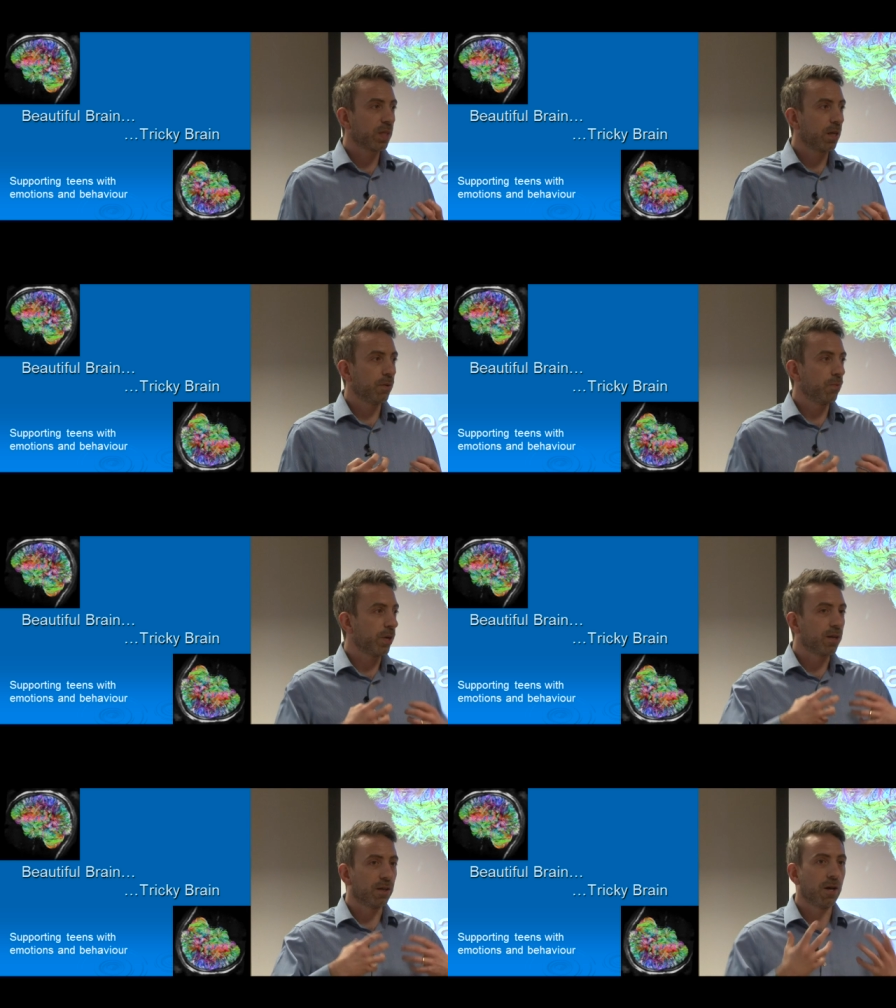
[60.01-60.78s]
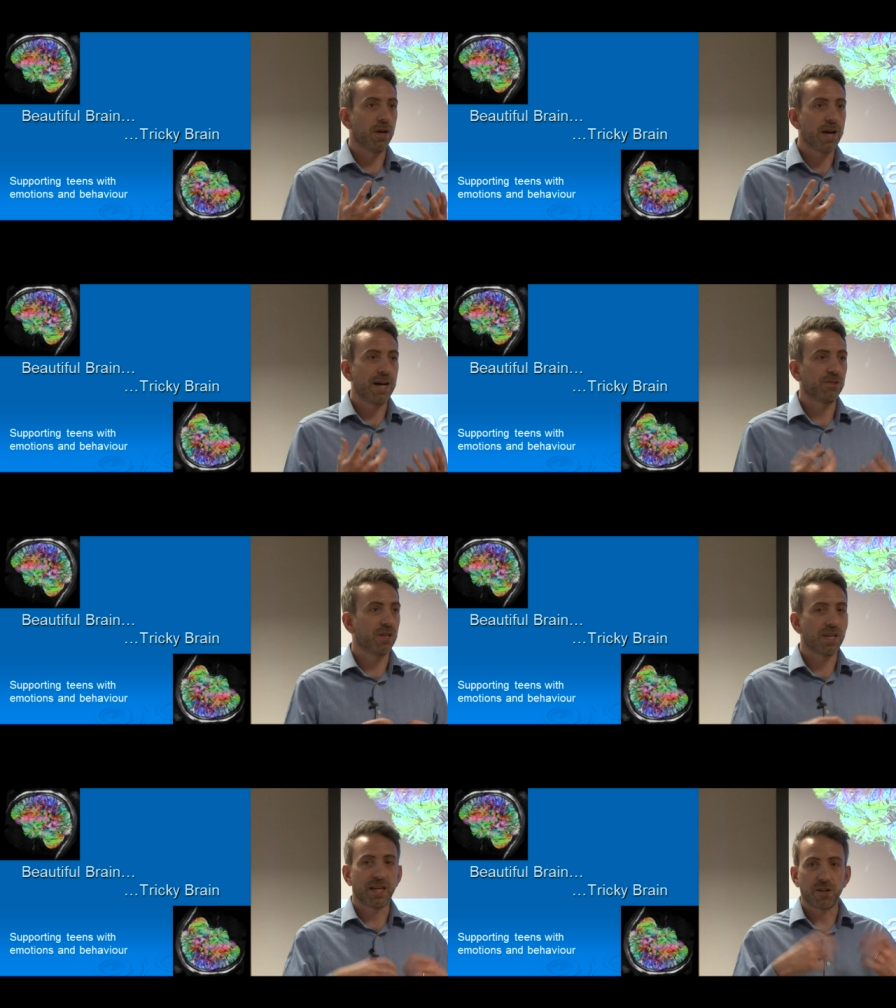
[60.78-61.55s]
we can learn how to
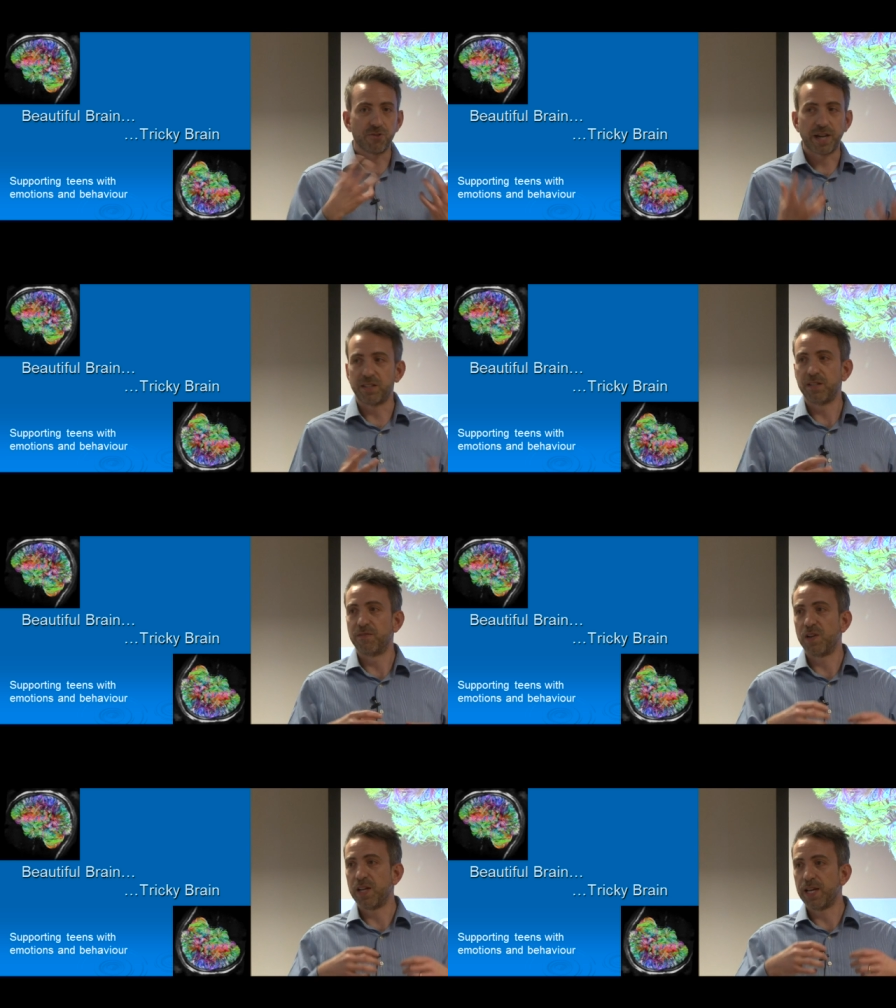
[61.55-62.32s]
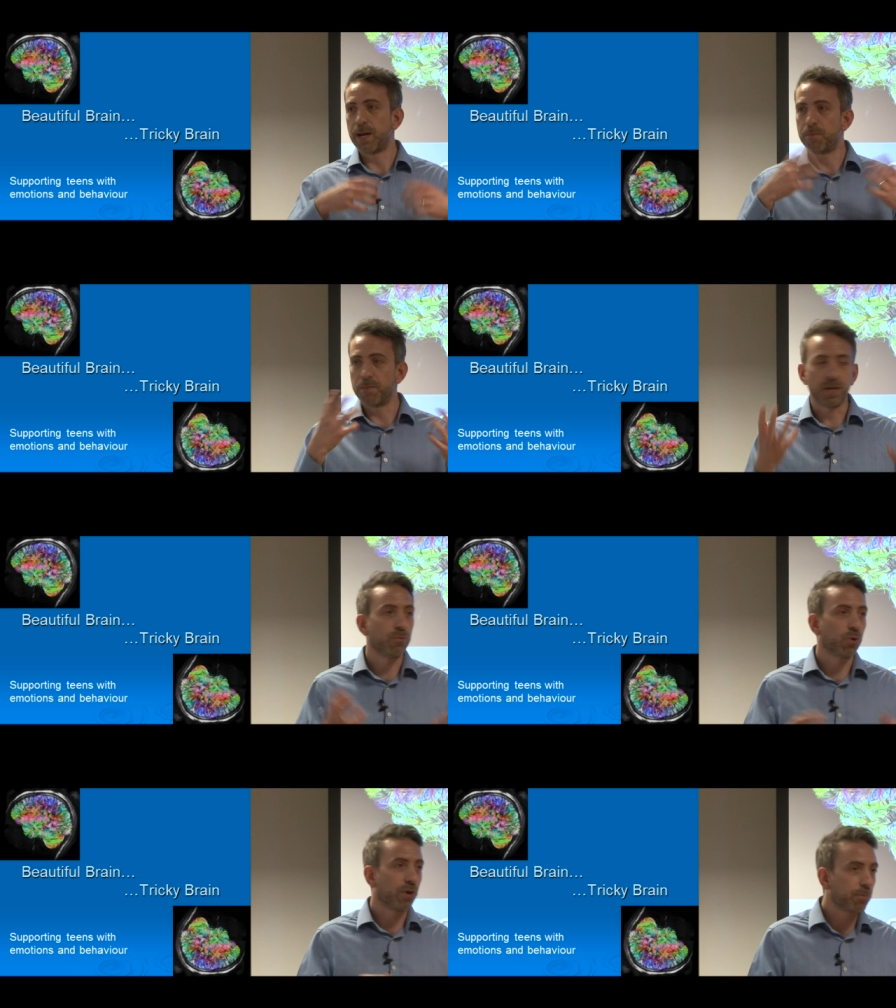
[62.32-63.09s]
think creatively in
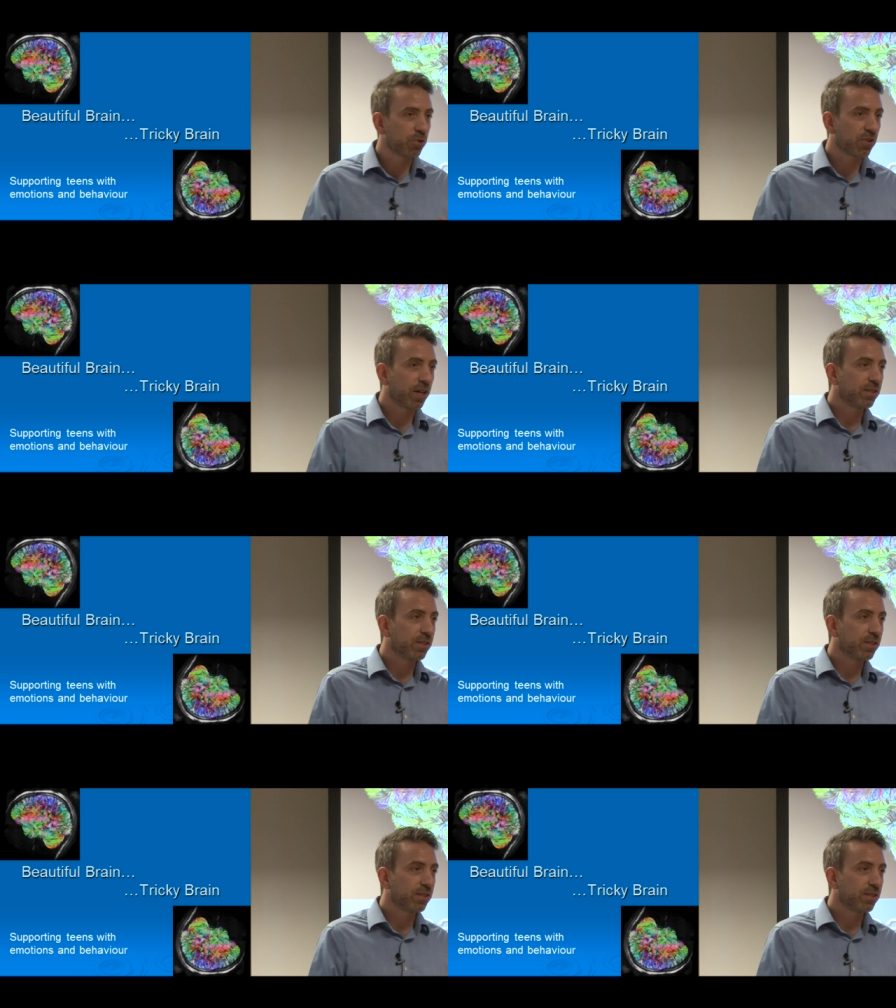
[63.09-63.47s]
more abstract